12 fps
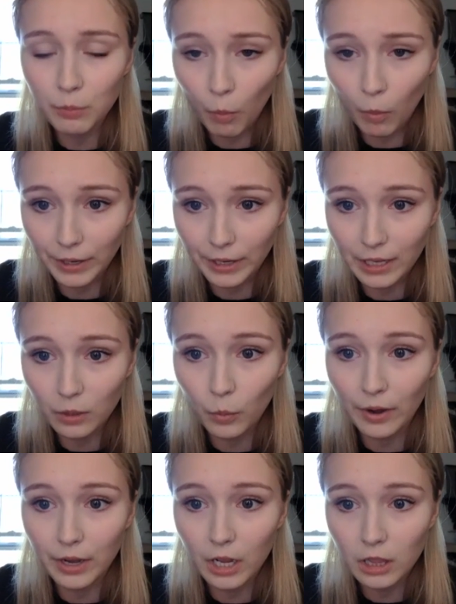mourning and
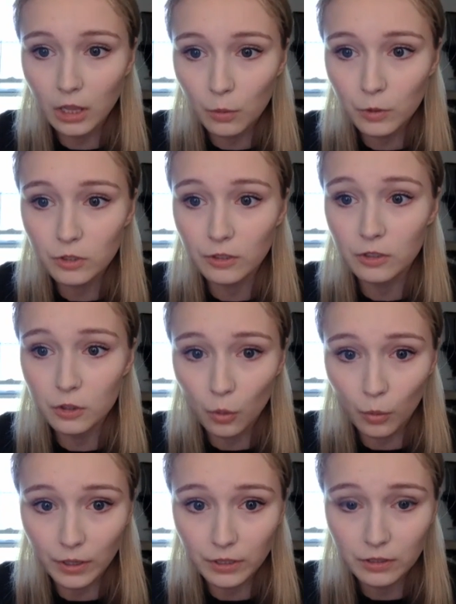wearing cloaks and
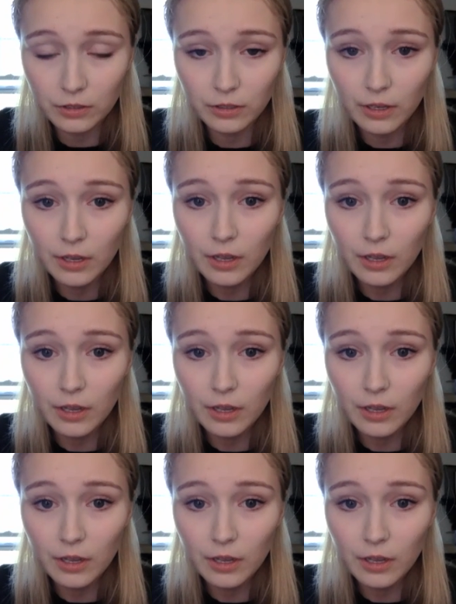swords.